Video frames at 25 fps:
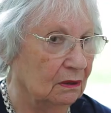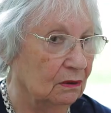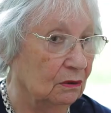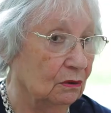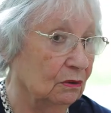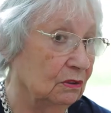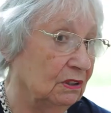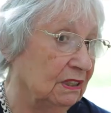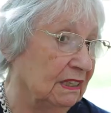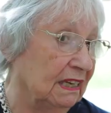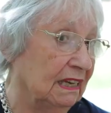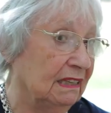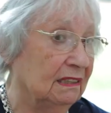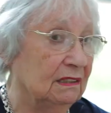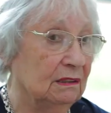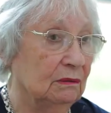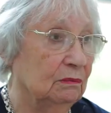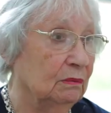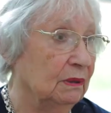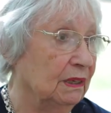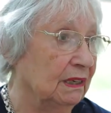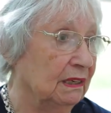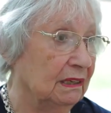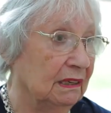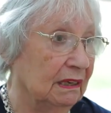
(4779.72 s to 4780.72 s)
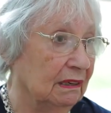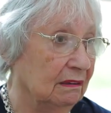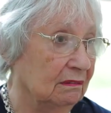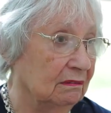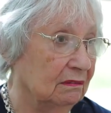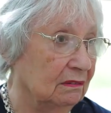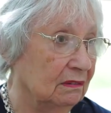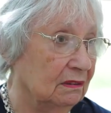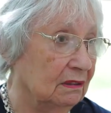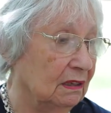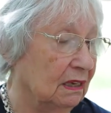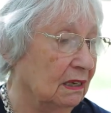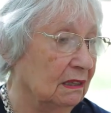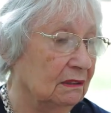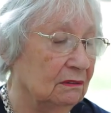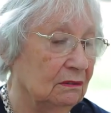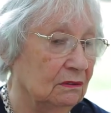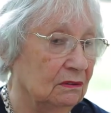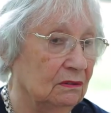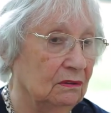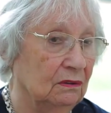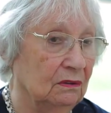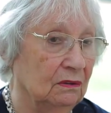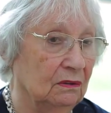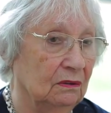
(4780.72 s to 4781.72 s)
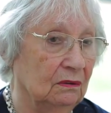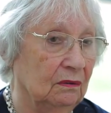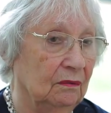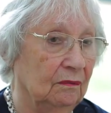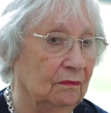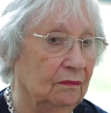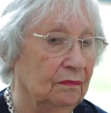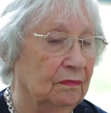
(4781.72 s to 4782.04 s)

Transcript: or the other way around, I don't know.